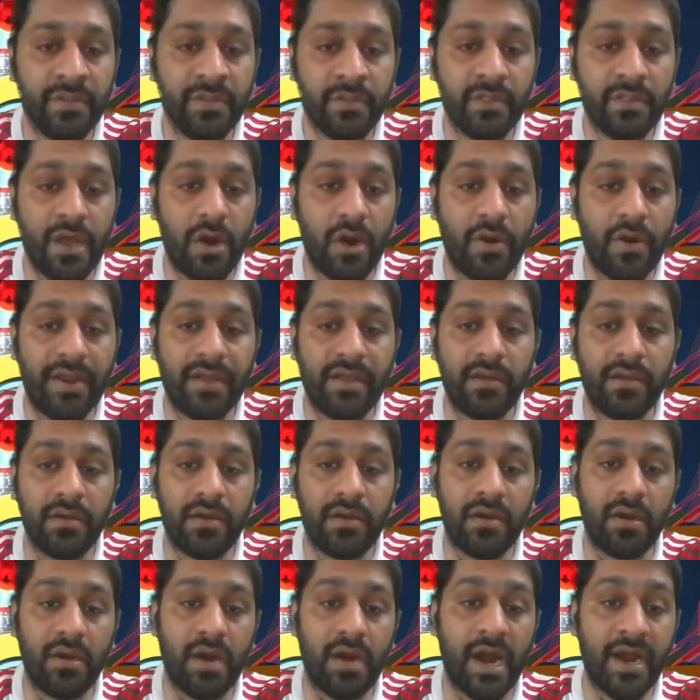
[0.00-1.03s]
Now,
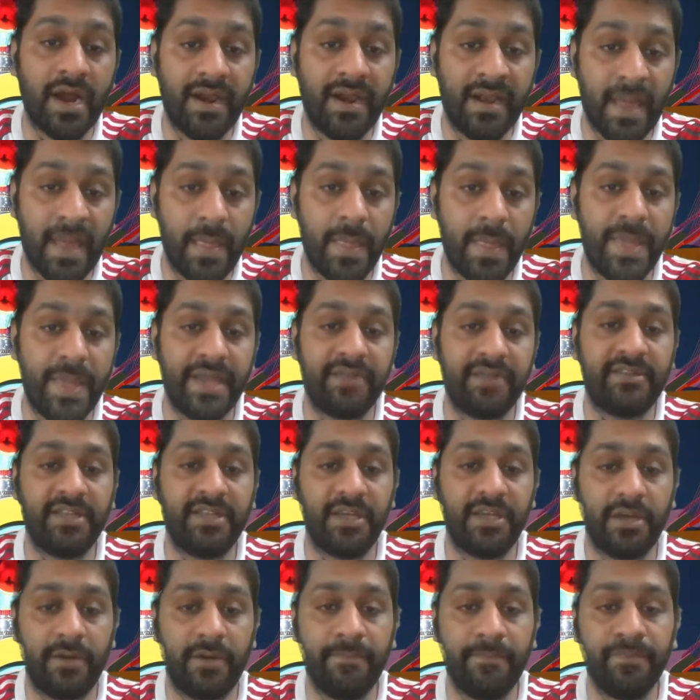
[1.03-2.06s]
another thing, see
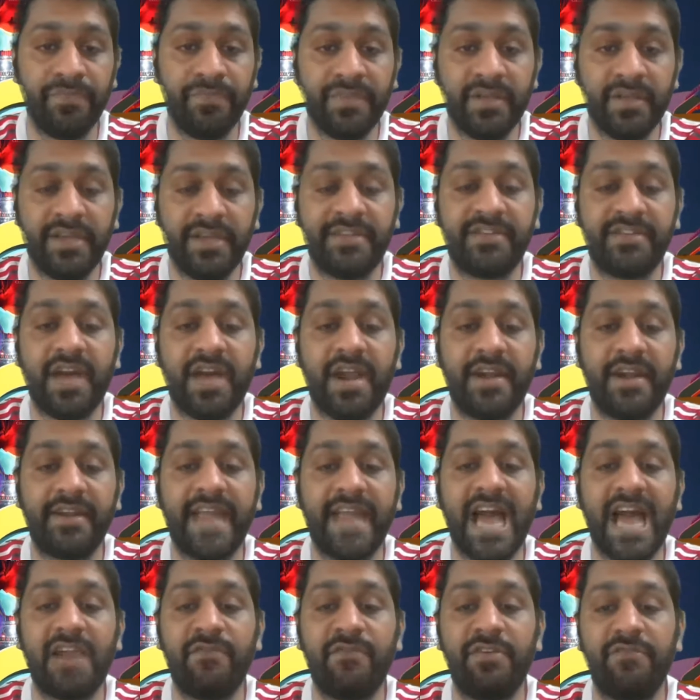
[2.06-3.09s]
here. He started
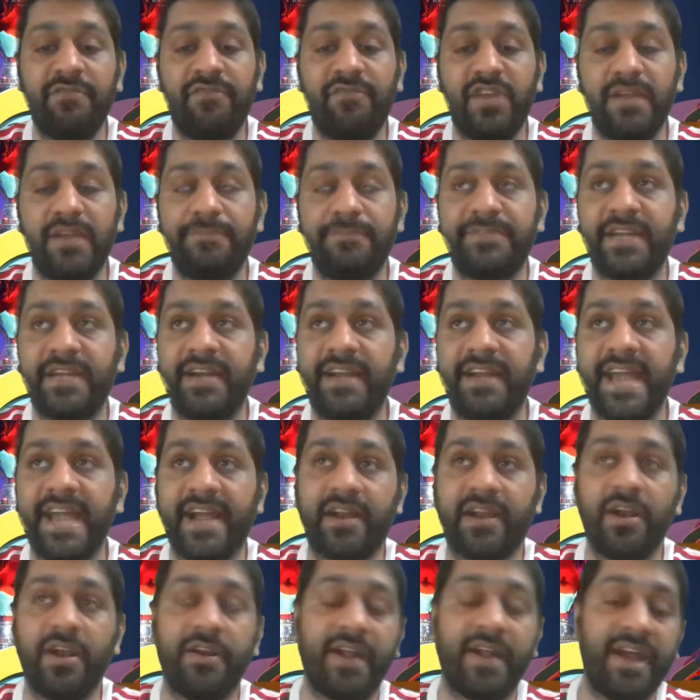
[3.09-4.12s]
Calvin Phillips and
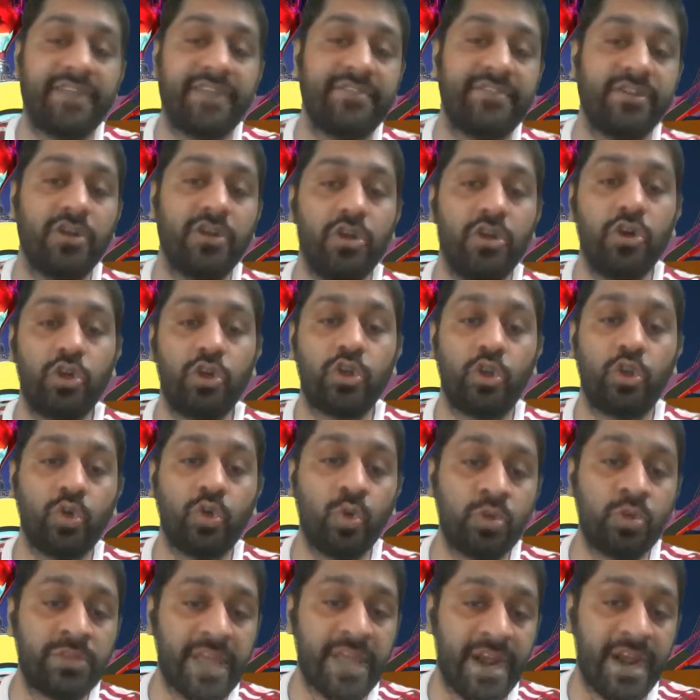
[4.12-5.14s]
Declan Rice,
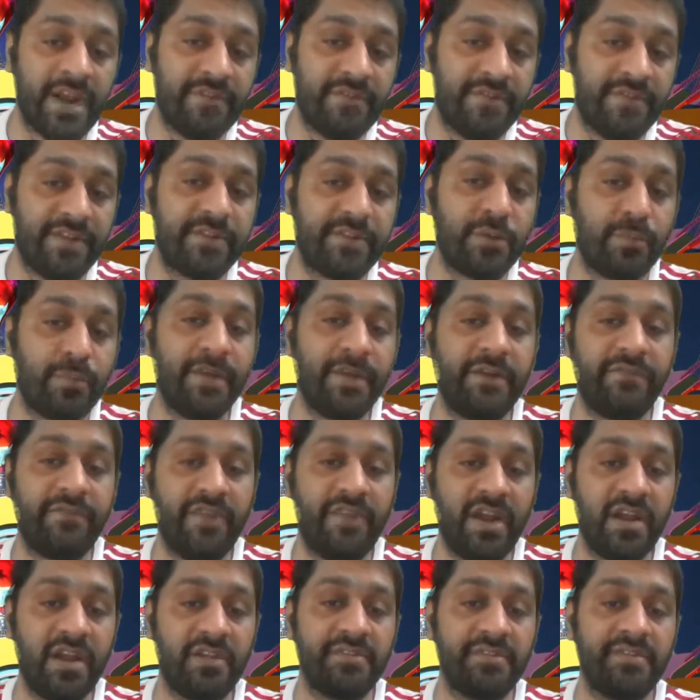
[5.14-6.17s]
two center defensive
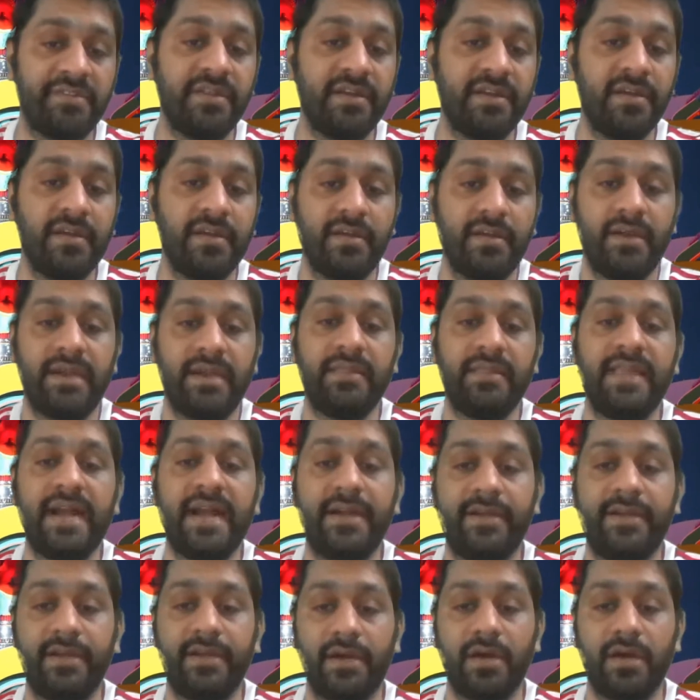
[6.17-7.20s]
midfielders in
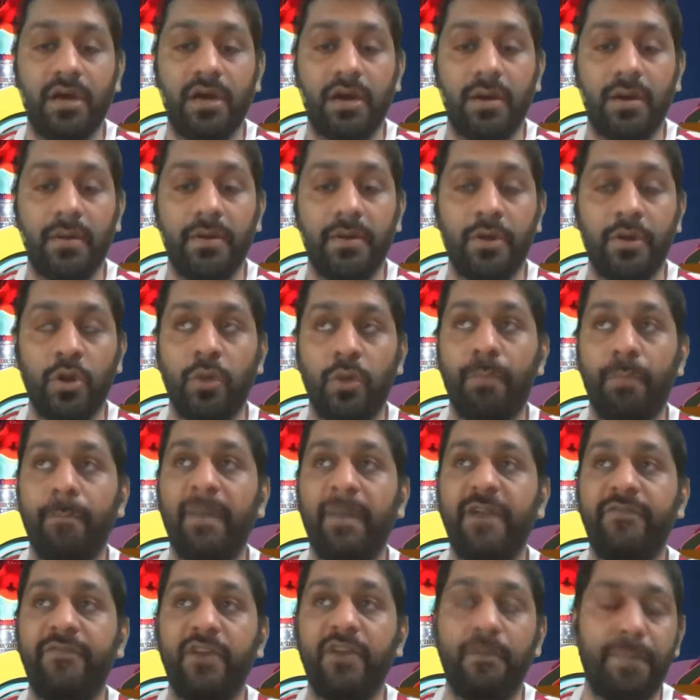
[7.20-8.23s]
that
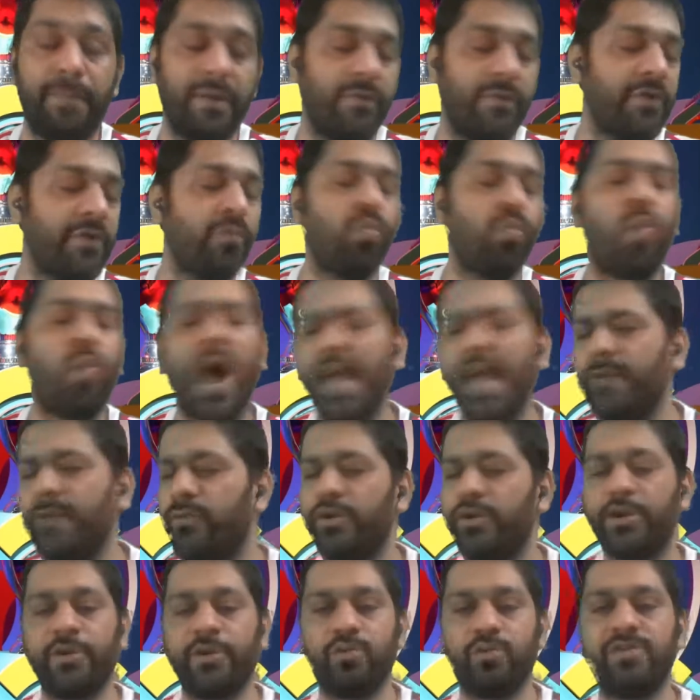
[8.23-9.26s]
midfield pivot. Why would
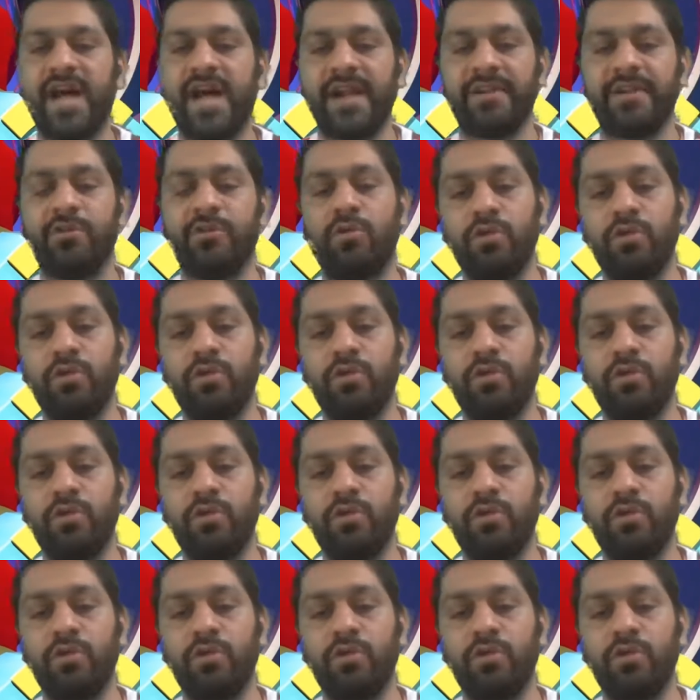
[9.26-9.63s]
you do that?